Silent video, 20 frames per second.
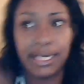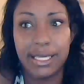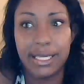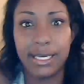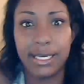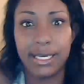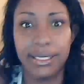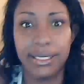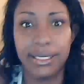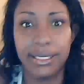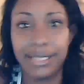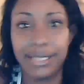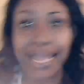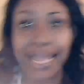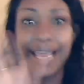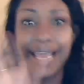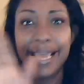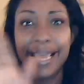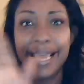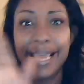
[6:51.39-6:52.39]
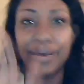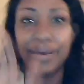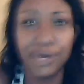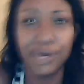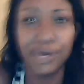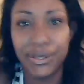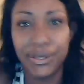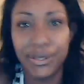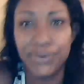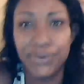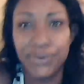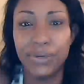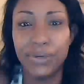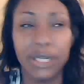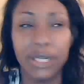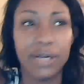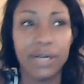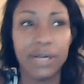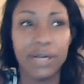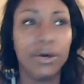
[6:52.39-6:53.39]
this, and hey, how are
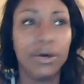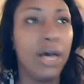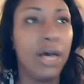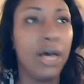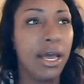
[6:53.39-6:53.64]
you?